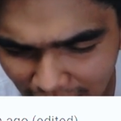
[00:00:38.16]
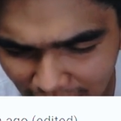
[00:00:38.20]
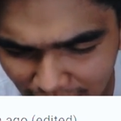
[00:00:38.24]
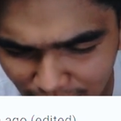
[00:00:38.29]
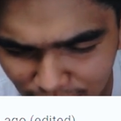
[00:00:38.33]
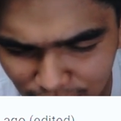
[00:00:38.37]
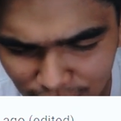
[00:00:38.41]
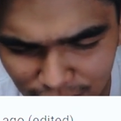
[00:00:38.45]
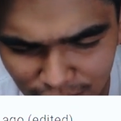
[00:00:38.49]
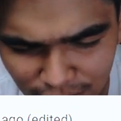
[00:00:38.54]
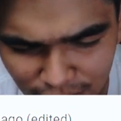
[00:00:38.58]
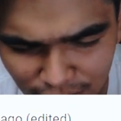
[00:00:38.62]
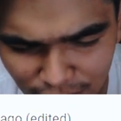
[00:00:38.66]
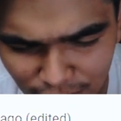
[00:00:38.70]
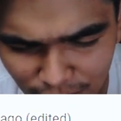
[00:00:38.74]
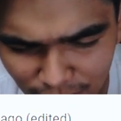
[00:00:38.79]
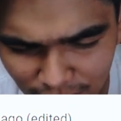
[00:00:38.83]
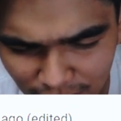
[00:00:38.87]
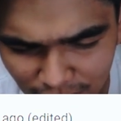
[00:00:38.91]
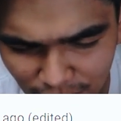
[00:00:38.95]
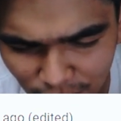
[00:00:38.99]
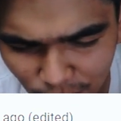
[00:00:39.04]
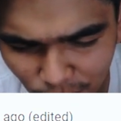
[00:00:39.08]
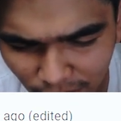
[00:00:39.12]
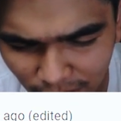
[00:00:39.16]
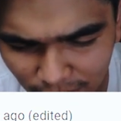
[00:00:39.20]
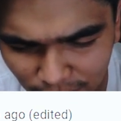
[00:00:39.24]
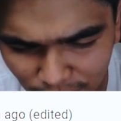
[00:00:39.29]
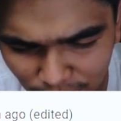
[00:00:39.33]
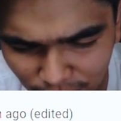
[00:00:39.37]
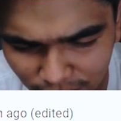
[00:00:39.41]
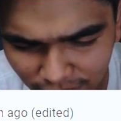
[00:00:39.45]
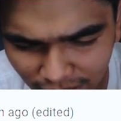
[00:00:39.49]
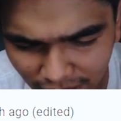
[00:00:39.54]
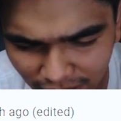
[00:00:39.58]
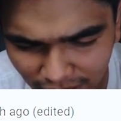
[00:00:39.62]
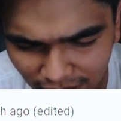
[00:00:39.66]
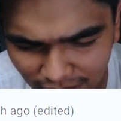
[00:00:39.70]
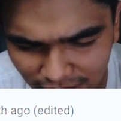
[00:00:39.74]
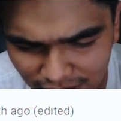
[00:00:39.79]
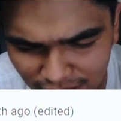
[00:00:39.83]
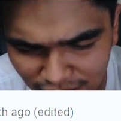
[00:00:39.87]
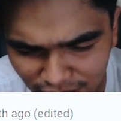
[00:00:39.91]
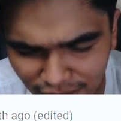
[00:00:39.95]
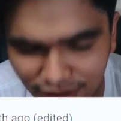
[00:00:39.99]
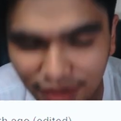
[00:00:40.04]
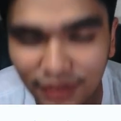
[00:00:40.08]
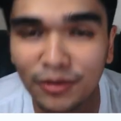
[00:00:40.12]
halos di gumalaw, kamote.
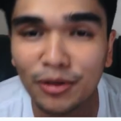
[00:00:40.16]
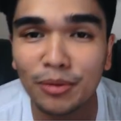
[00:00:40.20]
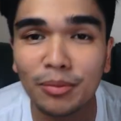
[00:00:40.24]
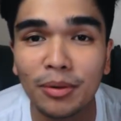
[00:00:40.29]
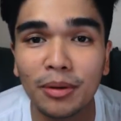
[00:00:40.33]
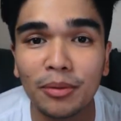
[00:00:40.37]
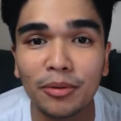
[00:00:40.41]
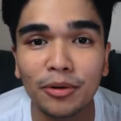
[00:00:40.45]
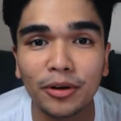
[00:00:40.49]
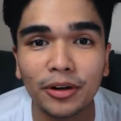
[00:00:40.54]
Legit review pa